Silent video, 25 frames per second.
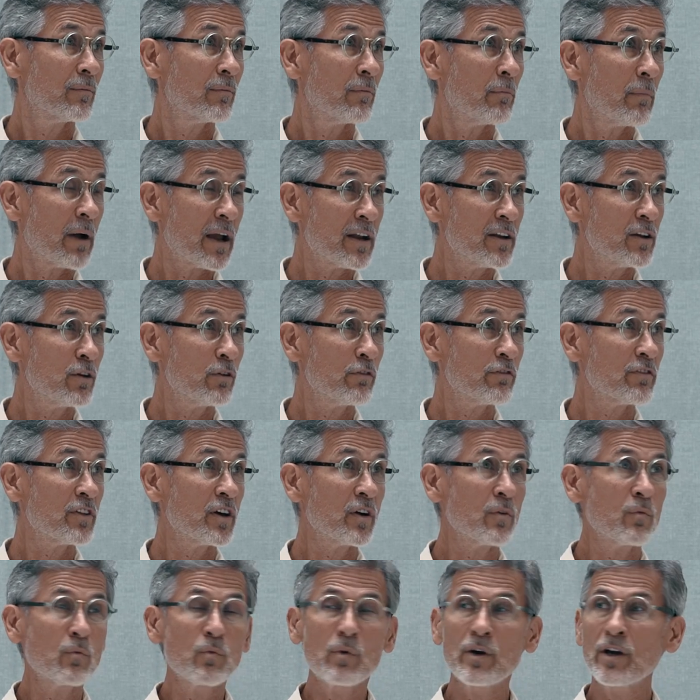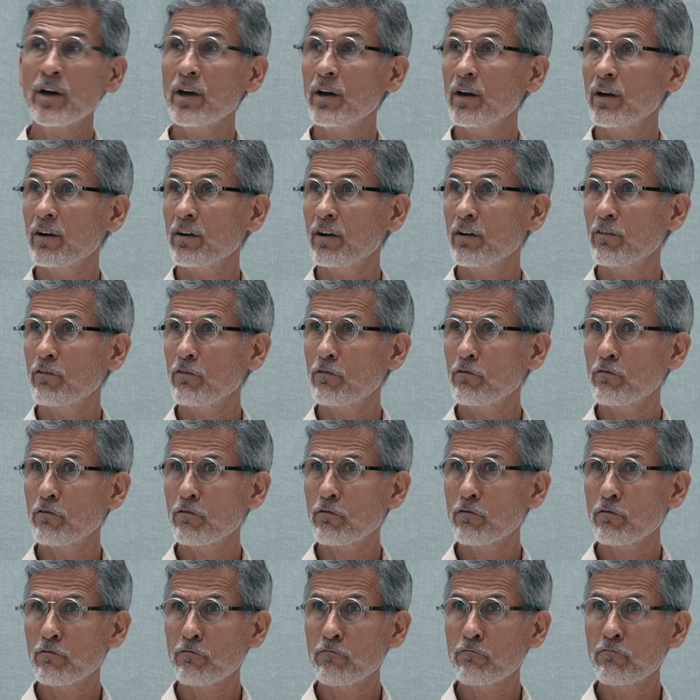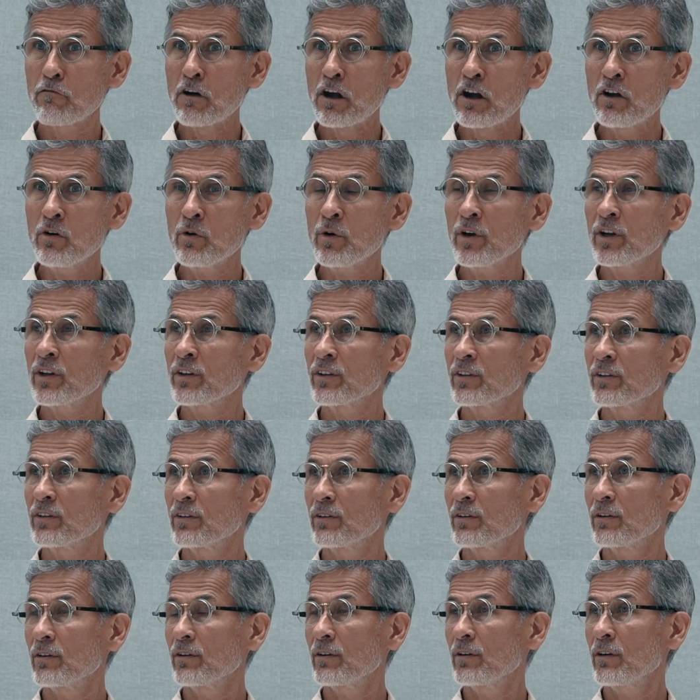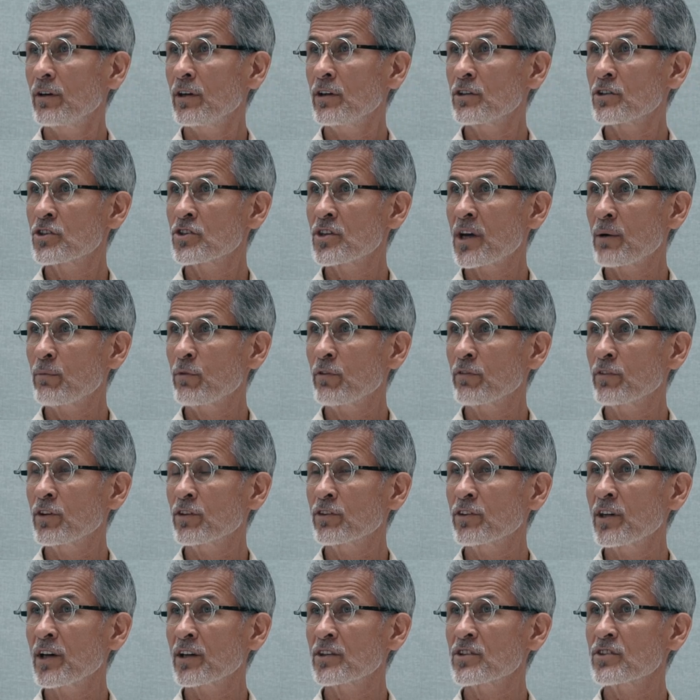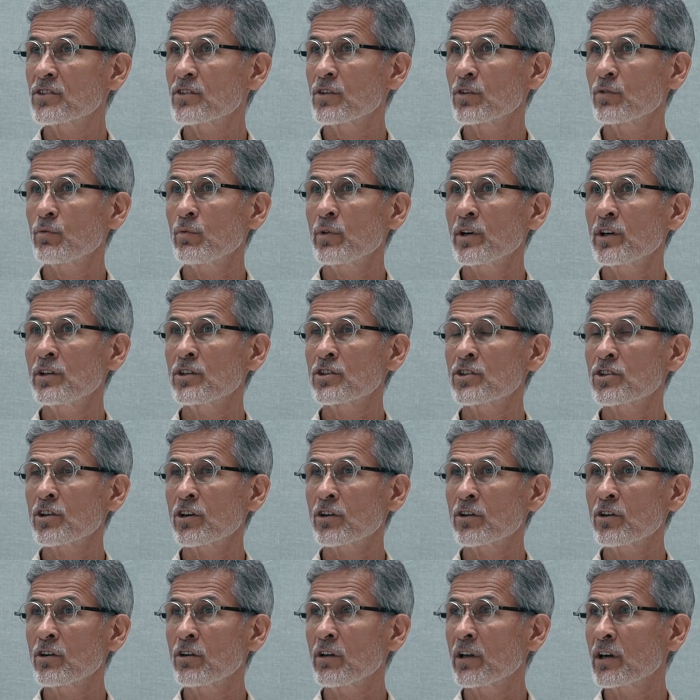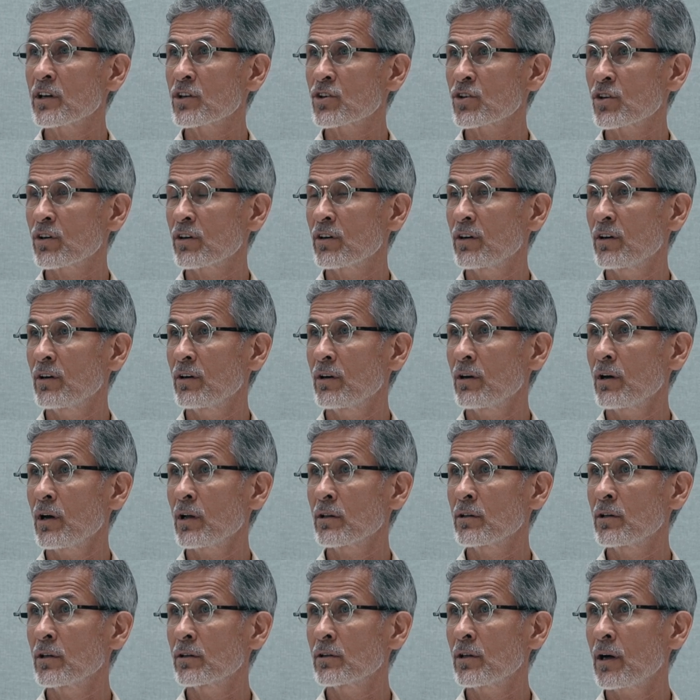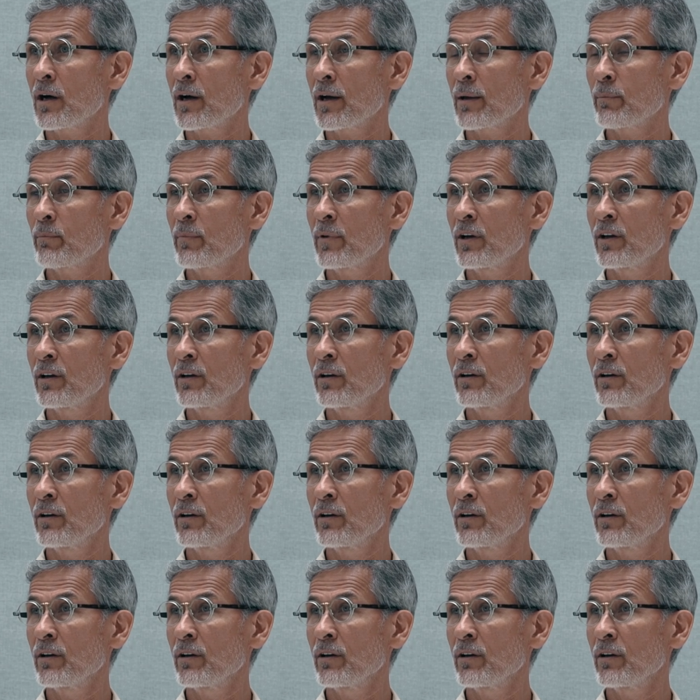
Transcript: Many of them were fluent in some of the texts that were in circulation at the time,